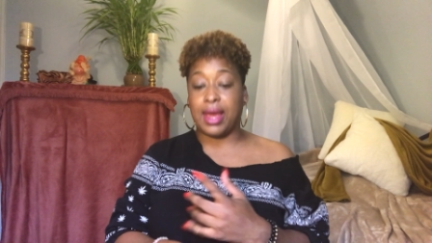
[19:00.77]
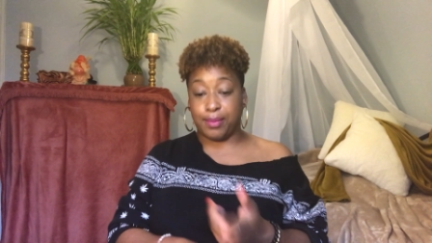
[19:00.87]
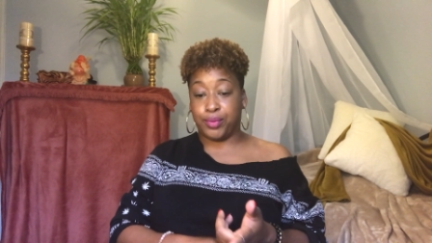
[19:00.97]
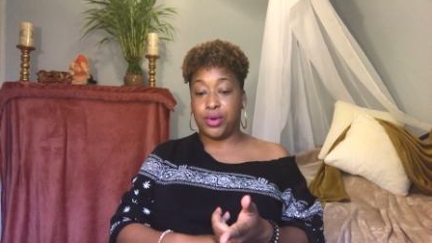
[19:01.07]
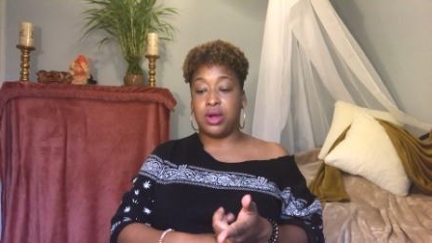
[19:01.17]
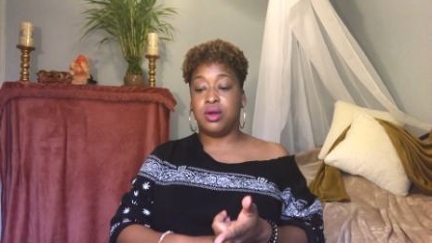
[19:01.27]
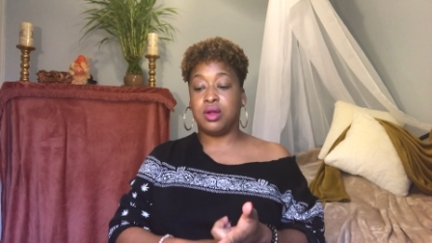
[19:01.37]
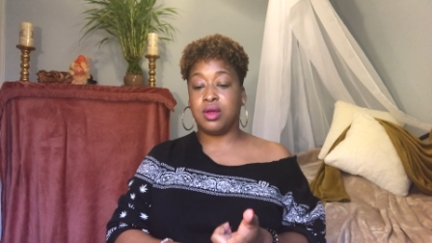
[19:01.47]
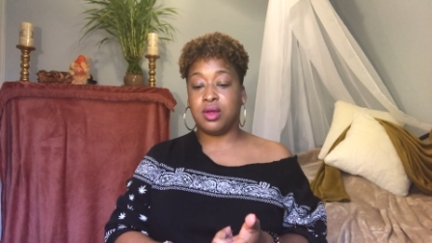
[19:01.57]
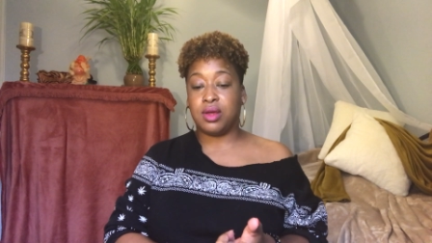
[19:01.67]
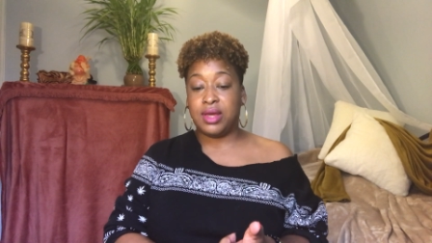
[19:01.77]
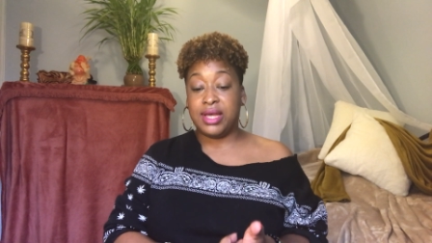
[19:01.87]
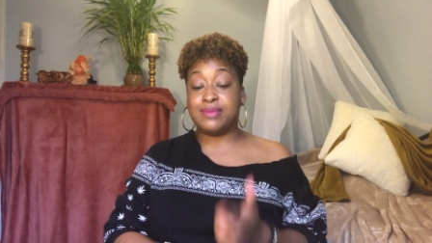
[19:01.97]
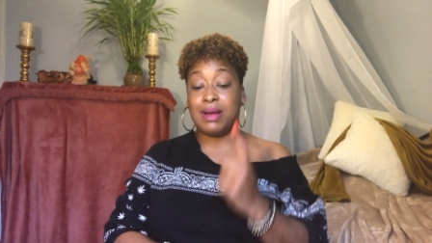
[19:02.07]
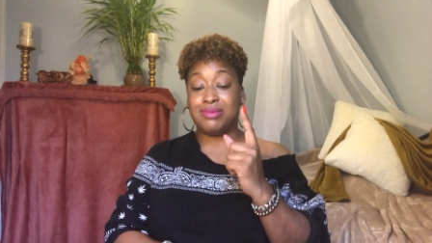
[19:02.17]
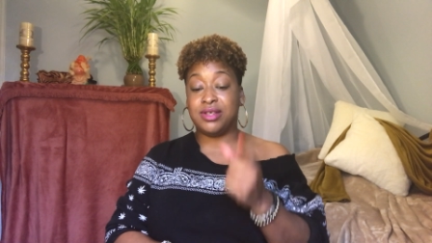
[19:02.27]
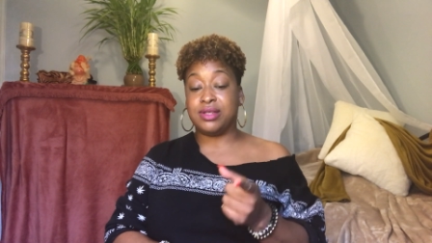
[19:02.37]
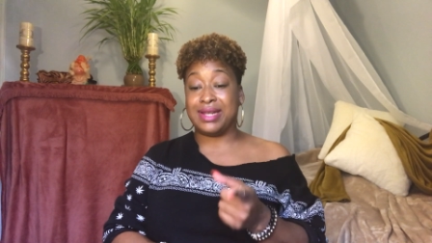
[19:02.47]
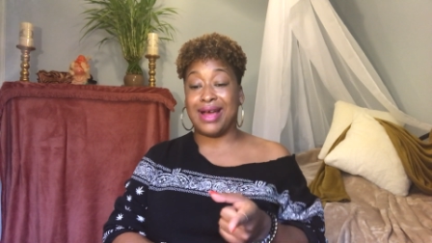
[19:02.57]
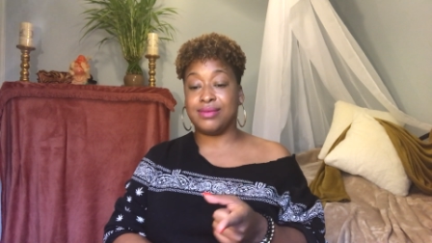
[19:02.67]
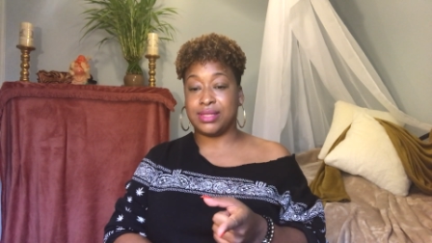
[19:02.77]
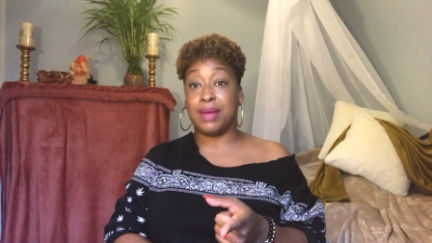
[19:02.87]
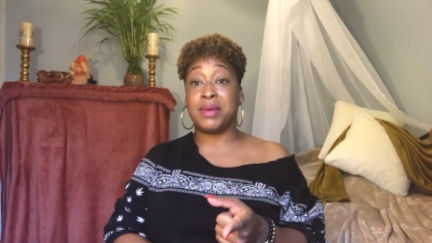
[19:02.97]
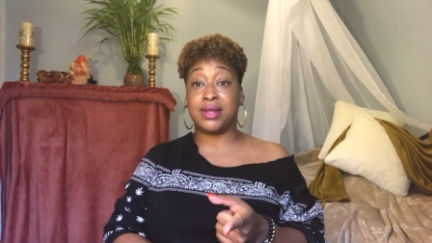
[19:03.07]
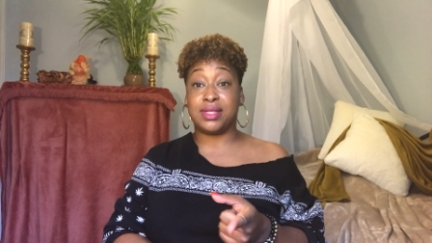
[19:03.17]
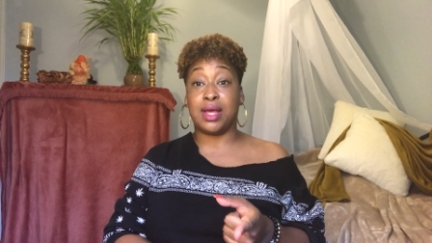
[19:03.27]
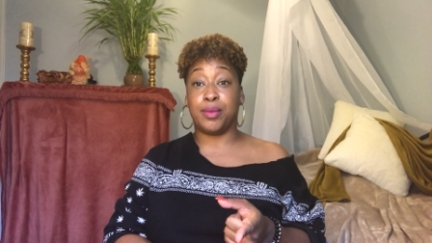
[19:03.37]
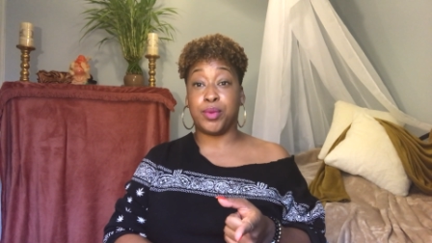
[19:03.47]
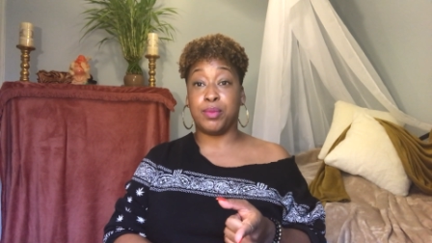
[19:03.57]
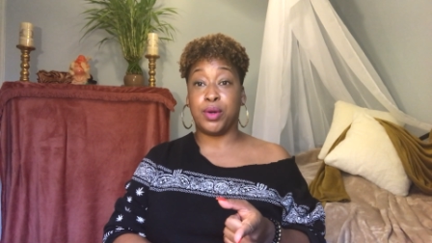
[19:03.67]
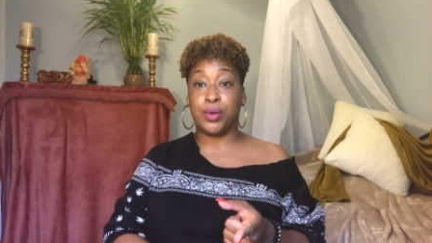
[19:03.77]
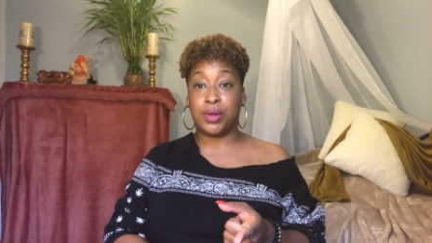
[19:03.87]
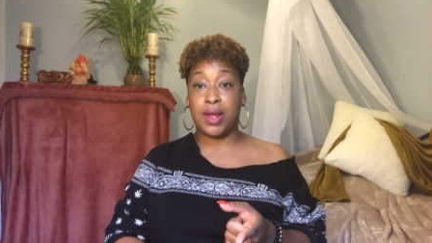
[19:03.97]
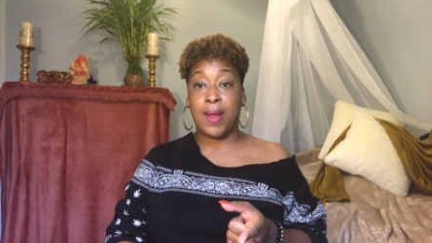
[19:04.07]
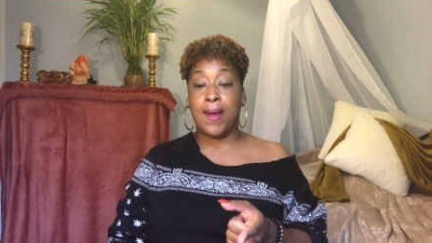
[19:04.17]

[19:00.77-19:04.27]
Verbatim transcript: Emperor is probably now stepping into Emperor mode.